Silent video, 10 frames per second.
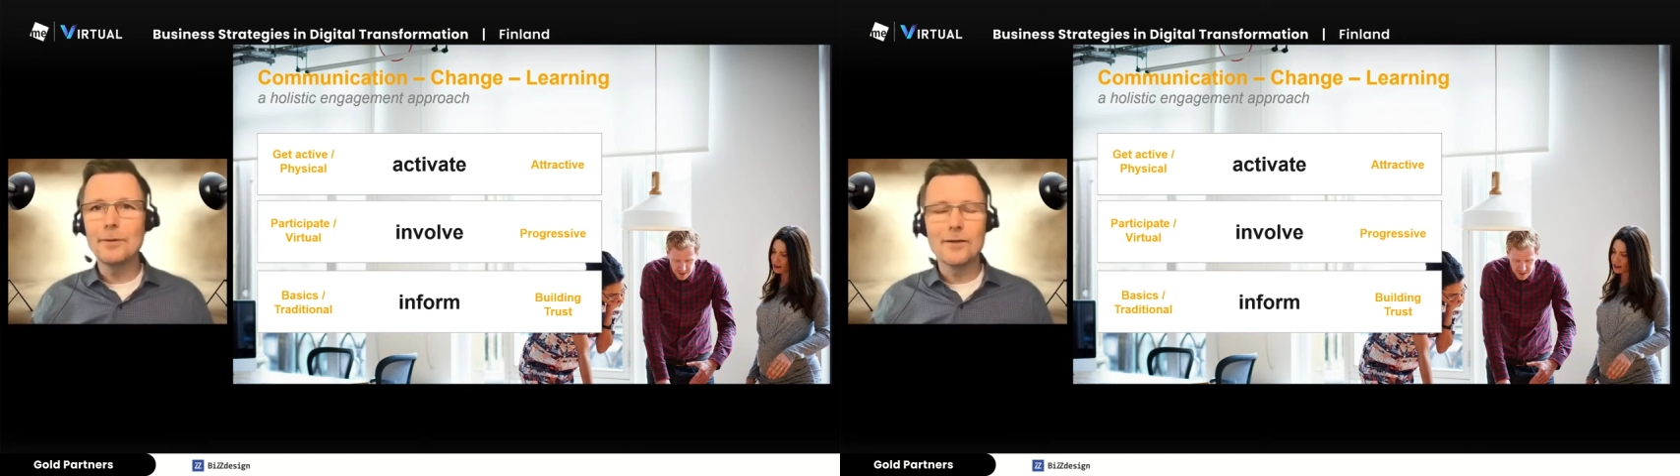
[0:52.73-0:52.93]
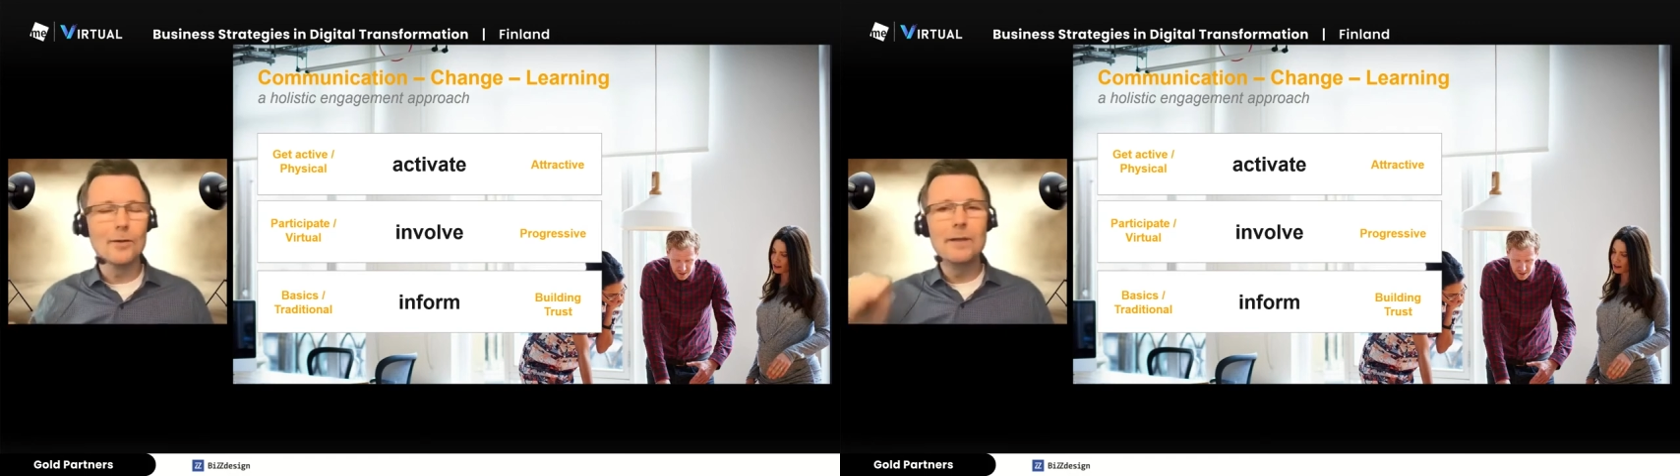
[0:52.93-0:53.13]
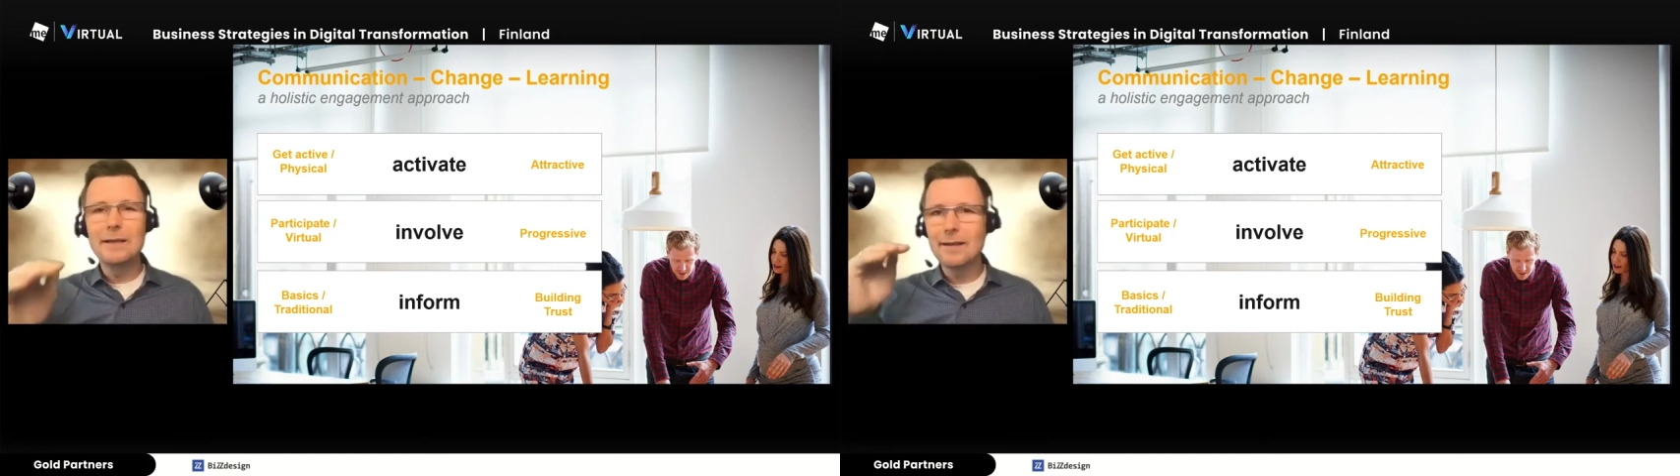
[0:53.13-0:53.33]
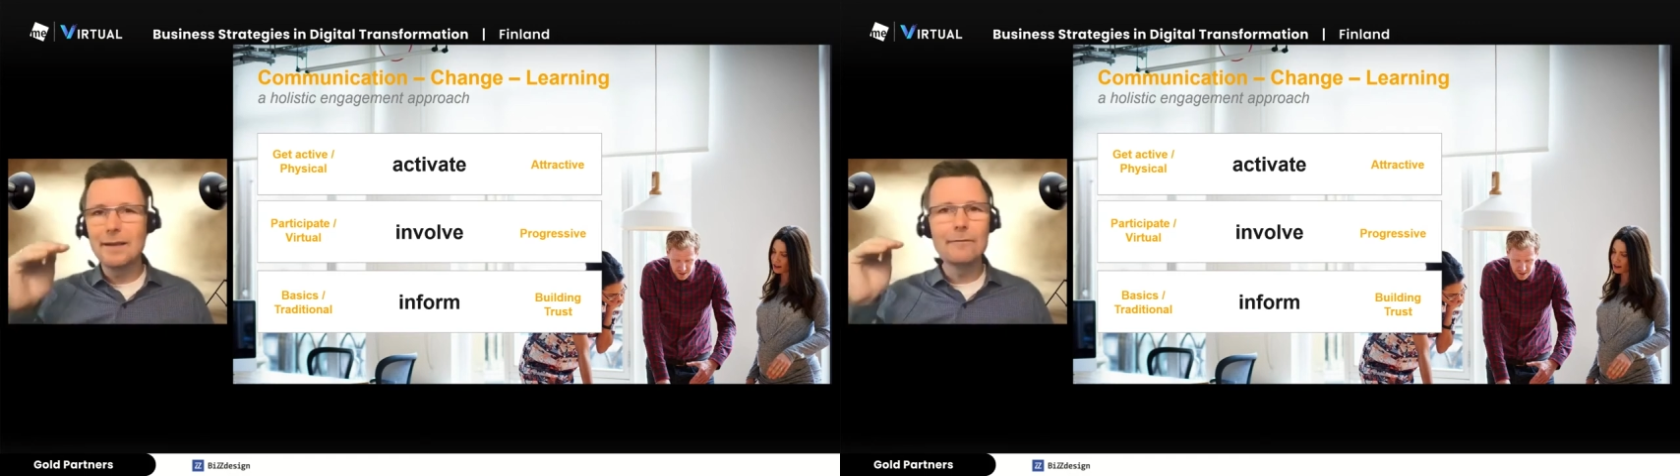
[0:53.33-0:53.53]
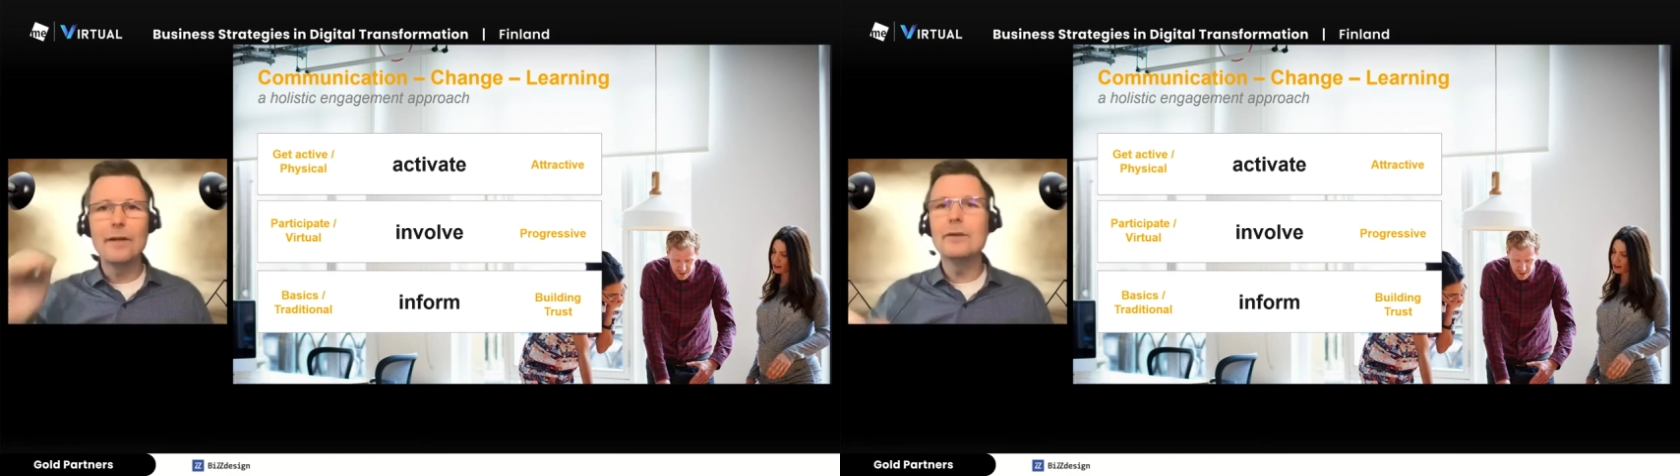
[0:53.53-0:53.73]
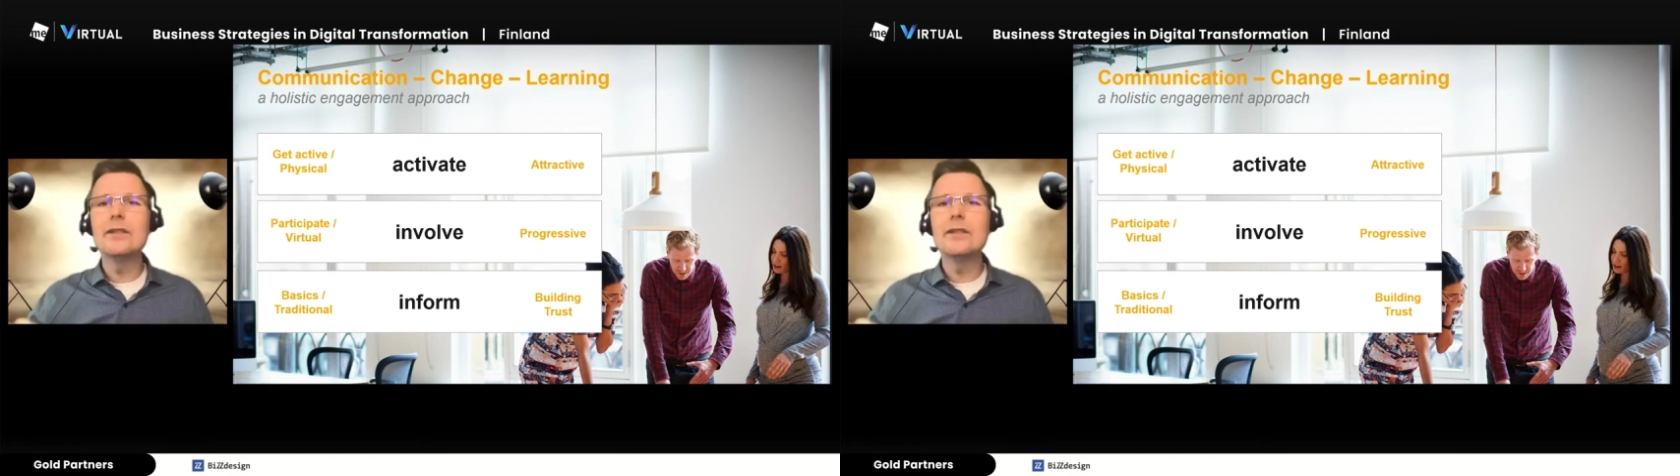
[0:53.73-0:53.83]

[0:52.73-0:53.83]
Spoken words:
So we did that very